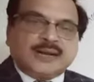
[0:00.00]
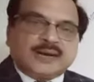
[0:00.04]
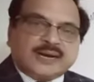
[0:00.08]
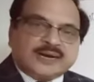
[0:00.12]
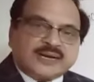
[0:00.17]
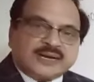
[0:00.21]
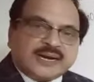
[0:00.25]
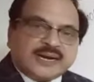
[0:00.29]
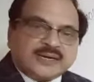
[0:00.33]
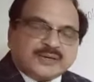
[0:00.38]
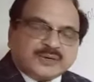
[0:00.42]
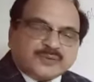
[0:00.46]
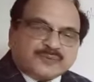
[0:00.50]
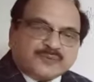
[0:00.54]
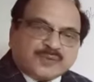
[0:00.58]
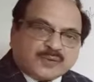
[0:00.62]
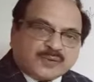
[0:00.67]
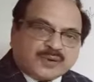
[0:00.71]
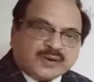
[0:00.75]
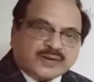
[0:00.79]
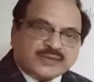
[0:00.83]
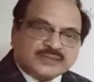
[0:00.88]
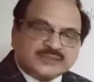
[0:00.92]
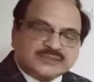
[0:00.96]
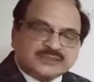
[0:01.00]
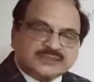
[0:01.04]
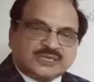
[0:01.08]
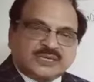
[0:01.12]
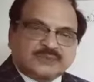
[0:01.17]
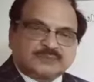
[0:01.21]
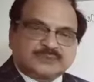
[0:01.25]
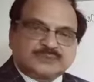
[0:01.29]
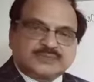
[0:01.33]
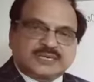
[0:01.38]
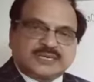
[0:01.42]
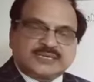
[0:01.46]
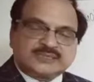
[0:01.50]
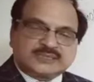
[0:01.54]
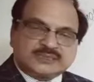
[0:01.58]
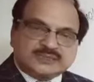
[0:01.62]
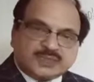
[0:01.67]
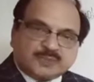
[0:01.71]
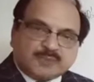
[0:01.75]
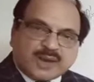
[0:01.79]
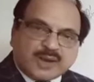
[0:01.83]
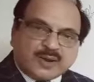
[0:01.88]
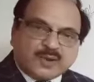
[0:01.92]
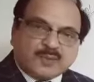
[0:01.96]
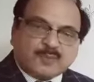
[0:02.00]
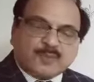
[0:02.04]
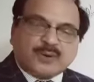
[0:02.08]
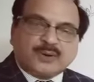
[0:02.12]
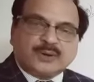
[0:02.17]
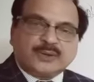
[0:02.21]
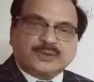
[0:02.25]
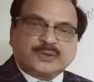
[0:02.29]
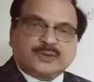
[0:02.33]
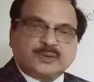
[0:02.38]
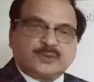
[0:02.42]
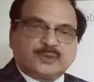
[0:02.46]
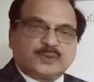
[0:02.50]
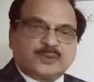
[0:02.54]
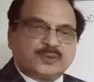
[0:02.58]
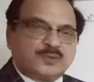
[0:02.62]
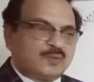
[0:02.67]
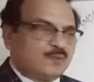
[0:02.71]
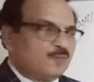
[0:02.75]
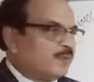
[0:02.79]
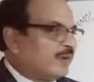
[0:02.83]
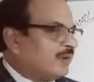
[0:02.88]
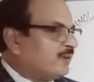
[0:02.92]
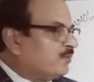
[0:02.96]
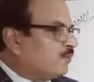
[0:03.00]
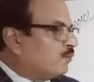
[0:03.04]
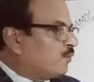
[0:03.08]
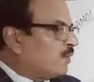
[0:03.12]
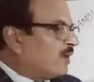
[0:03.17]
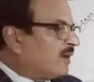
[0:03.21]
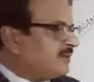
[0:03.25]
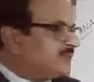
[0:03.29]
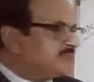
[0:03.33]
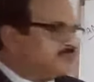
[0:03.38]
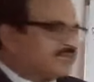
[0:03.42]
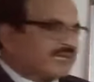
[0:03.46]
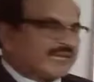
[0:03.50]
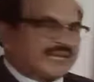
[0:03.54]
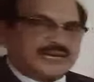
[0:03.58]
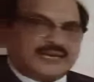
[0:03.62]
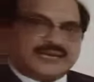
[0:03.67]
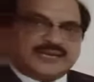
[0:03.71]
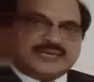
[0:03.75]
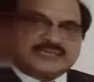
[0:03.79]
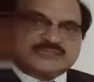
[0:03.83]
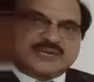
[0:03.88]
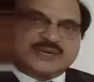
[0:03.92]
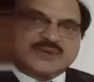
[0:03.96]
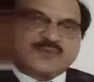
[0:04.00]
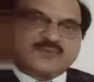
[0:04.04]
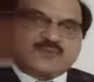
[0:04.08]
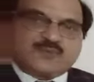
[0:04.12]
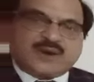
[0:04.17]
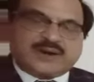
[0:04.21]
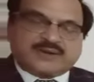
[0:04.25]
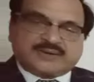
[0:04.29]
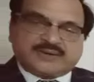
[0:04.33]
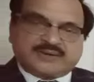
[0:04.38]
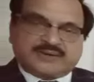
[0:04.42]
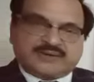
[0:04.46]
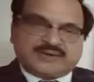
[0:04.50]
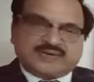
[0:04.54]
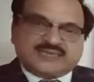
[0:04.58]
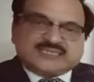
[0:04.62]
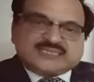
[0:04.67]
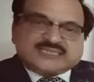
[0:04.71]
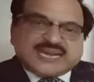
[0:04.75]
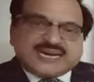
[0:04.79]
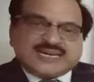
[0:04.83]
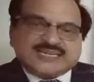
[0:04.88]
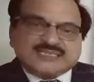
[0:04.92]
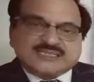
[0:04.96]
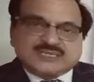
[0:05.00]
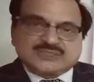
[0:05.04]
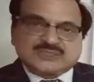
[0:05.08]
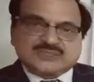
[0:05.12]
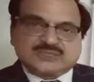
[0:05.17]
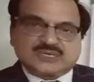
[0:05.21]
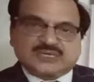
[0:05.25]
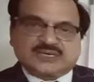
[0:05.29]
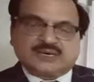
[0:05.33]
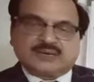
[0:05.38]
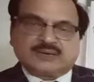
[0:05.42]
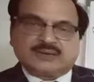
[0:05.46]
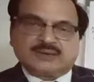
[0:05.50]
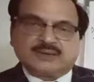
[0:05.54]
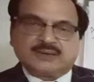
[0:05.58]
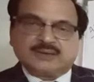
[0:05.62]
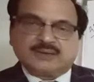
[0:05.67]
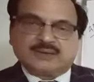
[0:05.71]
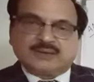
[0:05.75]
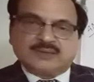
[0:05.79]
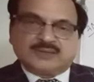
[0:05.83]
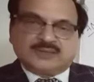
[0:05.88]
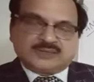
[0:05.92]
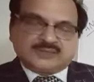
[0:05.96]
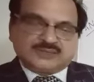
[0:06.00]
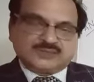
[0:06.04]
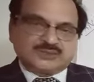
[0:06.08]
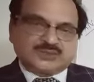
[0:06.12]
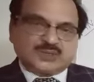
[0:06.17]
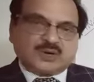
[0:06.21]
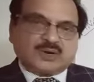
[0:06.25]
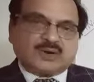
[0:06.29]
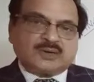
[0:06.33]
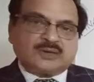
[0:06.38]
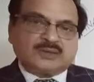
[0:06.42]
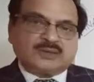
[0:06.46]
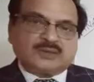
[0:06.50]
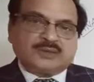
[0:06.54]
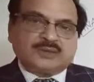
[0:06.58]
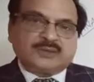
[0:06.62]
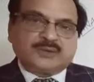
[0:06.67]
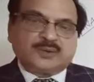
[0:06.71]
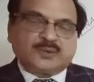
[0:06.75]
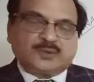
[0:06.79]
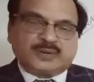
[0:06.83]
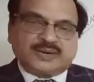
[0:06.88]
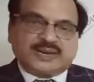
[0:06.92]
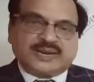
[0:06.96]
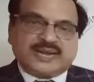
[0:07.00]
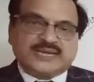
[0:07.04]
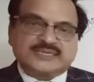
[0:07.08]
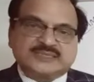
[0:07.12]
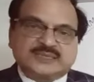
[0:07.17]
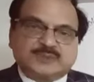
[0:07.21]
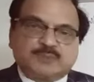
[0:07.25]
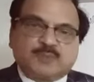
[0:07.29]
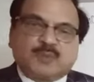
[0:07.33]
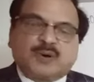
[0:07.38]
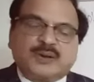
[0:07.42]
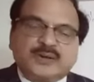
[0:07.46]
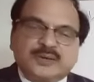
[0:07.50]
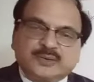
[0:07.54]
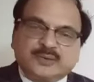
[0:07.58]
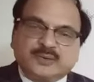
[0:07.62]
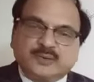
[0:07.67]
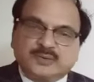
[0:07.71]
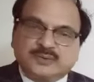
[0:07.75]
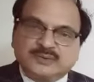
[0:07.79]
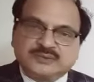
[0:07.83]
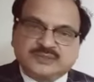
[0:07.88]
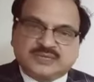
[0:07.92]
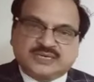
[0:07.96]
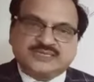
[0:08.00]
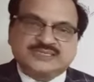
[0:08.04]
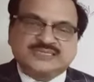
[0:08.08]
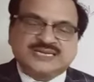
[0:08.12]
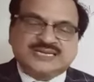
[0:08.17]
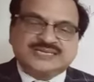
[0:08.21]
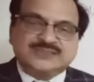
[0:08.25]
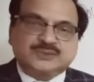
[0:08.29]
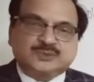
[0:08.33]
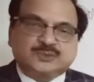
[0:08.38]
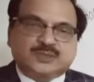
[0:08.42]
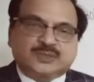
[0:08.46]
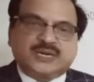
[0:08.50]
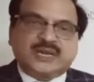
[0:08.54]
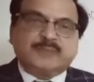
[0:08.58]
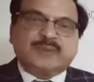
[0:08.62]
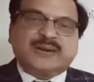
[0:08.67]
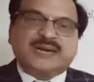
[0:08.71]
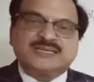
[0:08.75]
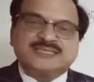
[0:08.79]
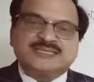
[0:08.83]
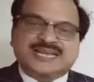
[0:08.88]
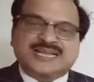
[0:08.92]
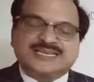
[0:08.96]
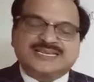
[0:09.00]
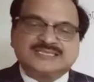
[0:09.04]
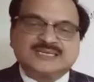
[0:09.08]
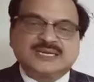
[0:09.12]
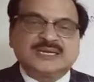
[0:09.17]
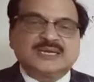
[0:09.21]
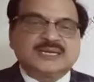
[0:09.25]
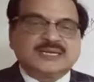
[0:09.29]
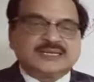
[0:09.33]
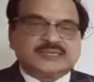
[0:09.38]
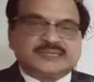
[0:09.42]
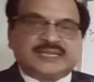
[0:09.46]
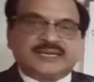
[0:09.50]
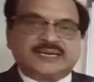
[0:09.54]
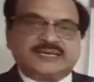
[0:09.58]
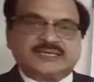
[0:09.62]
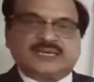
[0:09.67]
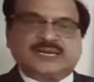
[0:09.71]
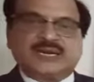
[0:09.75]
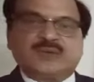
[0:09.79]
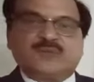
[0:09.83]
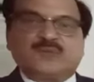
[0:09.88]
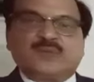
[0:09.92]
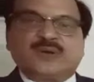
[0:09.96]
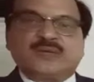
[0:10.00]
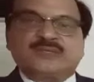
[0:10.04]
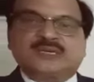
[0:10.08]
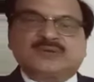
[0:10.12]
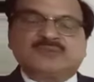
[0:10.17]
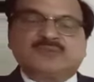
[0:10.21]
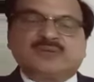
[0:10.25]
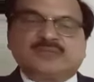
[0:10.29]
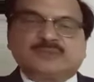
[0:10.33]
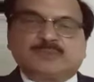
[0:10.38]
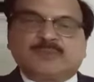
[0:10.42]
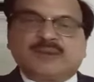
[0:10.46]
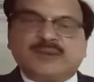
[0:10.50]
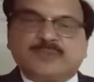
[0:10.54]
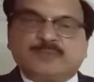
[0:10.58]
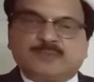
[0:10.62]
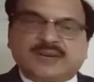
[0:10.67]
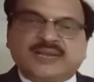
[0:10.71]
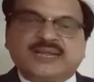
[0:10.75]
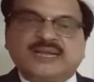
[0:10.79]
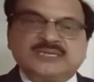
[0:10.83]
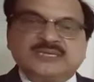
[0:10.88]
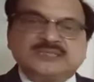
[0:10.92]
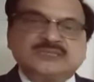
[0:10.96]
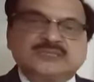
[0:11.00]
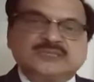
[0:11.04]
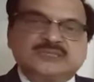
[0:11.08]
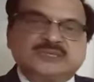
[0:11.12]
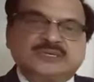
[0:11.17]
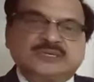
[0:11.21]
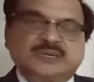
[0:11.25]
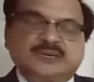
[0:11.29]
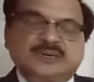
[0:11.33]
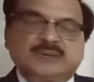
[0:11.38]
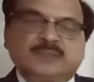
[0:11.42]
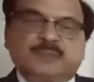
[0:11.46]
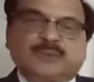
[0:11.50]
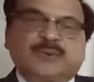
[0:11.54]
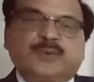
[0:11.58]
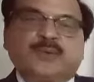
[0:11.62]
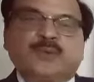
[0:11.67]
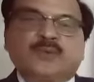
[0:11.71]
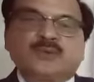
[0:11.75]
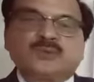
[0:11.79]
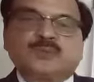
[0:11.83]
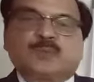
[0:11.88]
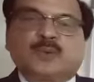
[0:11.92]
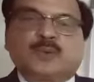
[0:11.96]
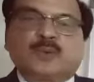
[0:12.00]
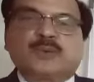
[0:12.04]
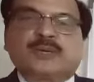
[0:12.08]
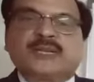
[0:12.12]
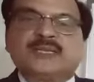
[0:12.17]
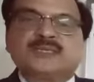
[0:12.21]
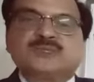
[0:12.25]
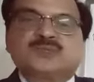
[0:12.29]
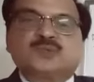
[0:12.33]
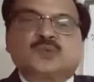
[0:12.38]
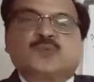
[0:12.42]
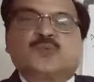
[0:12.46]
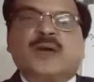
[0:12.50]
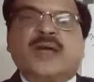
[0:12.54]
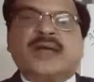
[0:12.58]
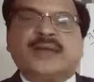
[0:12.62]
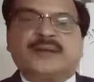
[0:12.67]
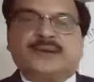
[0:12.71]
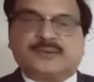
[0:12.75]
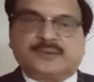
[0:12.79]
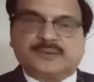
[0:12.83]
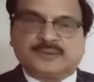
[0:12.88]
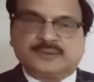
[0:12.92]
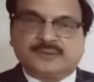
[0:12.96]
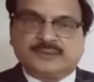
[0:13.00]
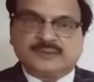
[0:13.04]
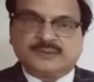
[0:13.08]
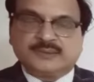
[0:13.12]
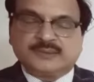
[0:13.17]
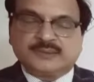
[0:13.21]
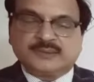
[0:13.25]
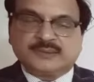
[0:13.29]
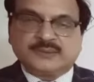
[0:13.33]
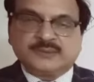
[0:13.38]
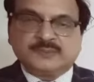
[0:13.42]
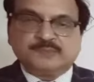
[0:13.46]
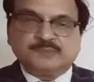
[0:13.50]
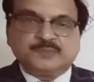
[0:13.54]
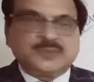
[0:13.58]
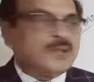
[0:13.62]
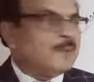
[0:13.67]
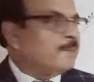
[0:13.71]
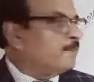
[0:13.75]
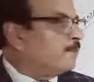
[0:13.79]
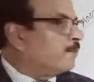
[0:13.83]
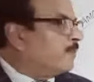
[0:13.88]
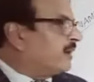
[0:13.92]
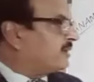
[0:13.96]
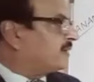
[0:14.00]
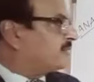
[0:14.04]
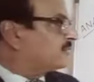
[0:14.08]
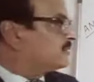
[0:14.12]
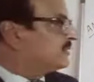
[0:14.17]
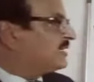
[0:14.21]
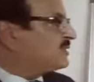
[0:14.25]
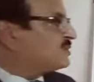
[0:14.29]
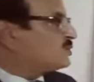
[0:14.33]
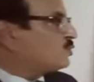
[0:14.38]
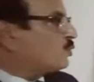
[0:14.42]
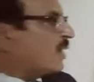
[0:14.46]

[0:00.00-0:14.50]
Interferon is a substance, the biomolecule. When one cell is infected, it sends a signal. Short nucleic acid molecules, it sends to the neighboring cells, there is an infection with me, please produce proteins to fight. But this